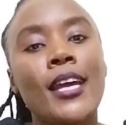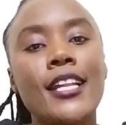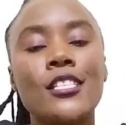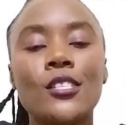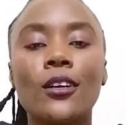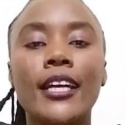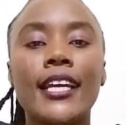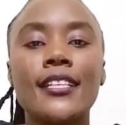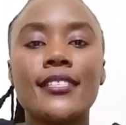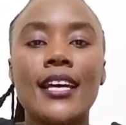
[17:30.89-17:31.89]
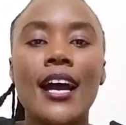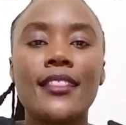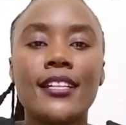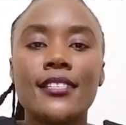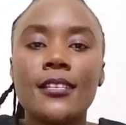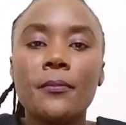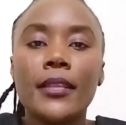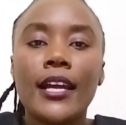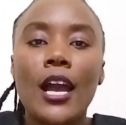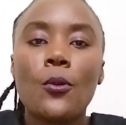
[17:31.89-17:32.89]
And so guys, there's
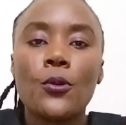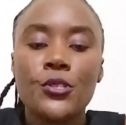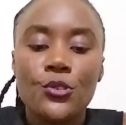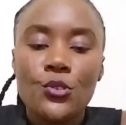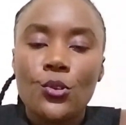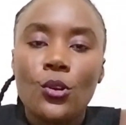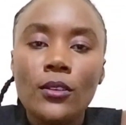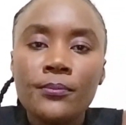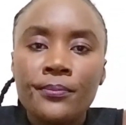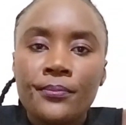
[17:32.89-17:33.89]
something I want you to know.